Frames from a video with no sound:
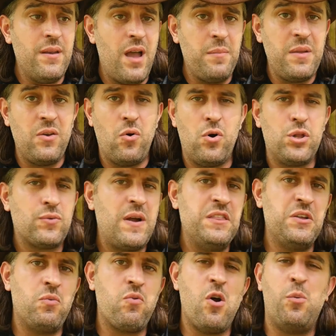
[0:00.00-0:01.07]
I mean, all around the
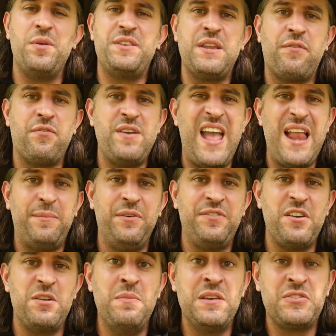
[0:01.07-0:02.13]
world with different animals
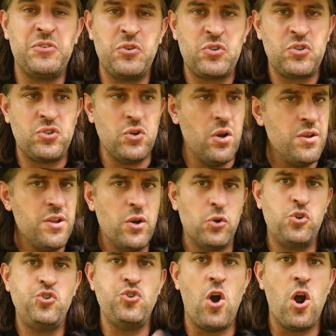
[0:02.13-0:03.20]
that are misunderstood, you know,
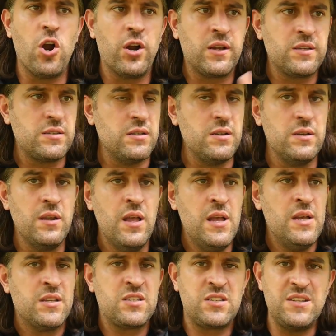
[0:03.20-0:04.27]
sharks and
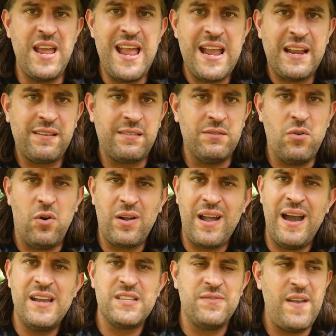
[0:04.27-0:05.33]
snakes and all
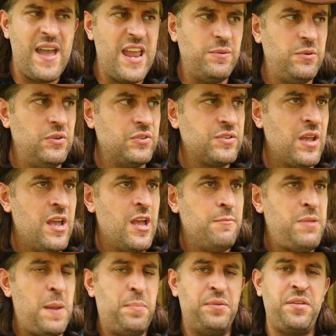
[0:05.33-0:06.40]
kinds of animals,
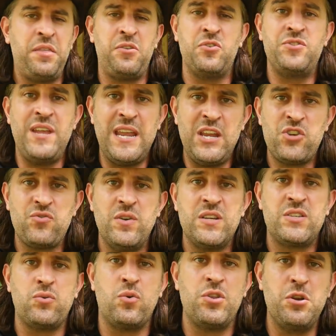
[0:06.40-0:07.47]
people think they're
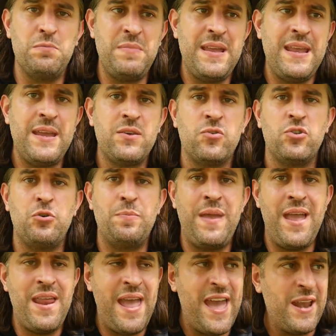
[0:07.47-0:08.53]
dangerous or they're mean or they're
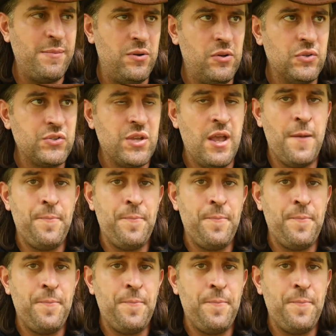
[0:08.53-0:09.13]
bad animals,